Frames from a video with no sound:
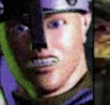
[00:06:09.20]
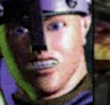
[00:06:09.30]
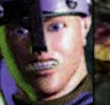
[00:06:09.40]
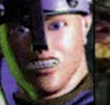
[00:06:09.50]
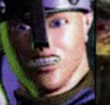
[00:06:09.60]

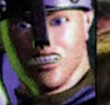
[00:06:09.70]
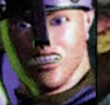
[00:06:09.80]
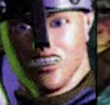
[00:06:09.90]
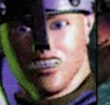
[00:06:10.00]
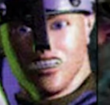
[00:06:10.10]

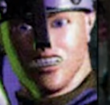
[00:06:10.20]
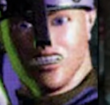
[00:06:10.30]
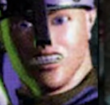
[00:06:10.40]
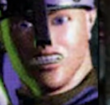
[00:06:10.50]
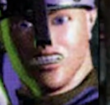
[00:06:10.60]

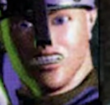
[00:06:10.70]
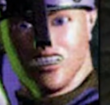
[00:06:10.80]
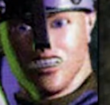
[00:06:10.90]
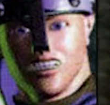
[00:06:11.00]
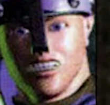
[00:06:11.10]

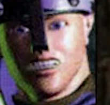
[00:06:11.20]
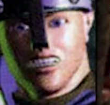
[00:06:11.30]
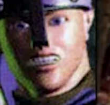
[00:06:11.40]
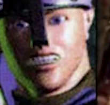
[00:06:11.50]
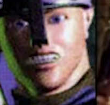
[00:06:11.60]

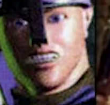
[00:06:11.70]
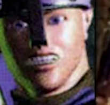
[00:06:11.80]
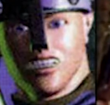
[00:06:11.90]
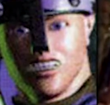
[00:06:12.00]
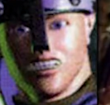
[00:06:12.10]

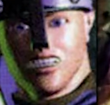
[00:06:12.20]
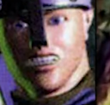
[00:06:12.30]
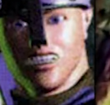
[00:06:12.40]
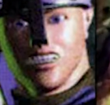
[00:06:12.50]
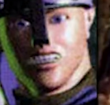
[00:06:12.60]

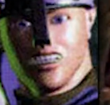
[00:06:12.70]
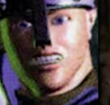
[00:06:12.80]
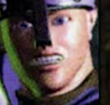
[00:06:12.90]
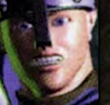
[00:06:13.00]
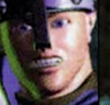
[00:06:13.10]

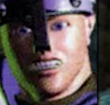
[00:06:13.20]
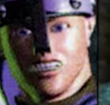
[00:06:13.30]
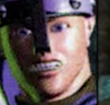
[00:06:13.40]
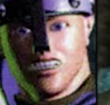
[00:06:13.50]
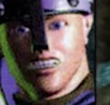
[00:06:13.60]

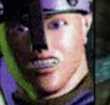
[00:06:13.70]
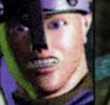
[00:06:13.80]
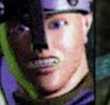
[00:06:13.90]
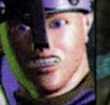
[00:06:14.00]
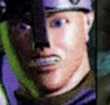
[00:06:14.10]

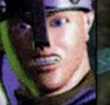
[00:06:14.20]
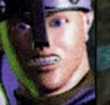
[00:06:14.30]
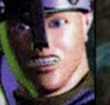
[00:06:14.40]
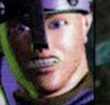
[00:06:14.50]
Nothing is said.